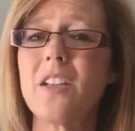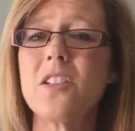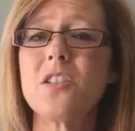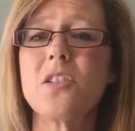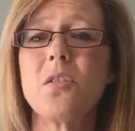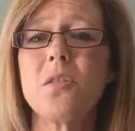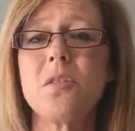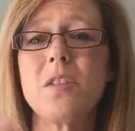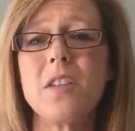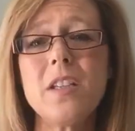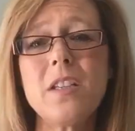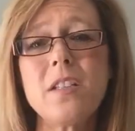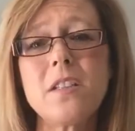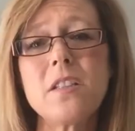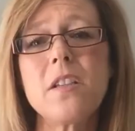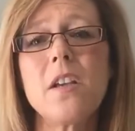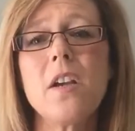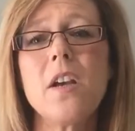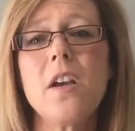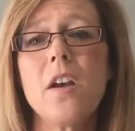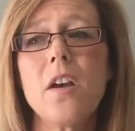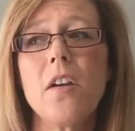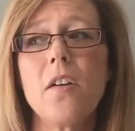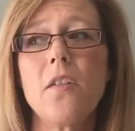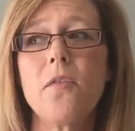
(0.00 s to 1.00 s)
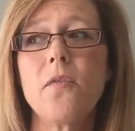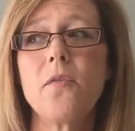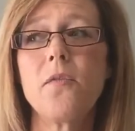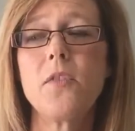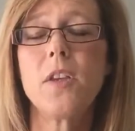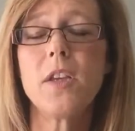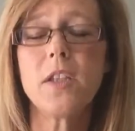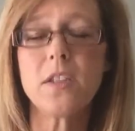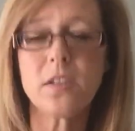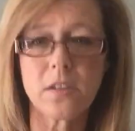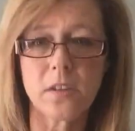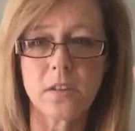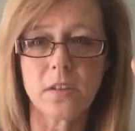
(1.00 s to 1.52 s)
So
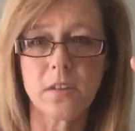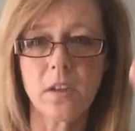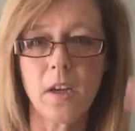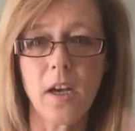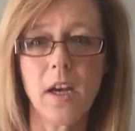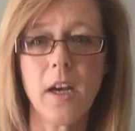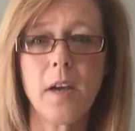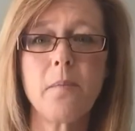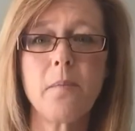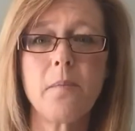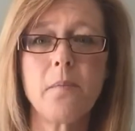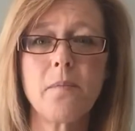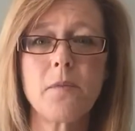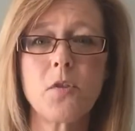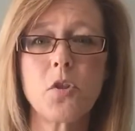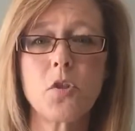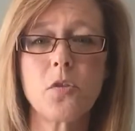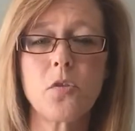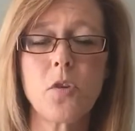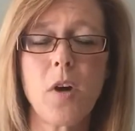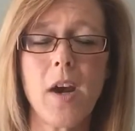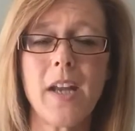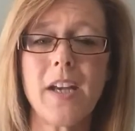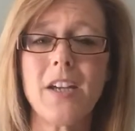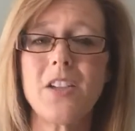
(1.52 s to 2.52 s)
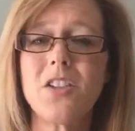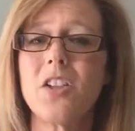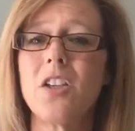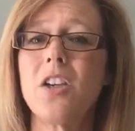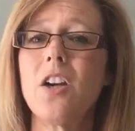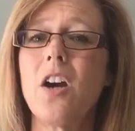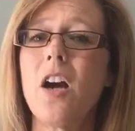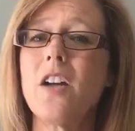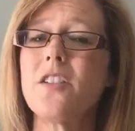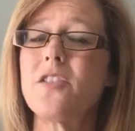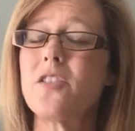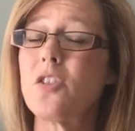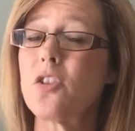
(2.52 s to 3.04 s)
this strategy
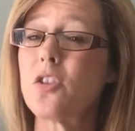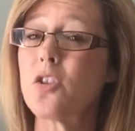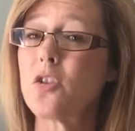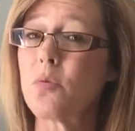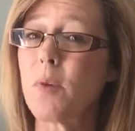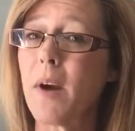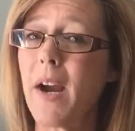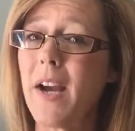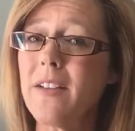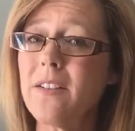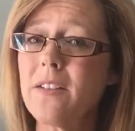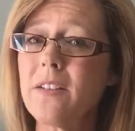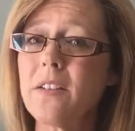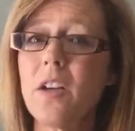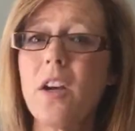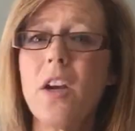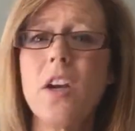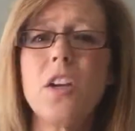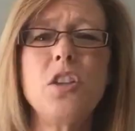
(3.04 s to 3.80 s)
causes stress.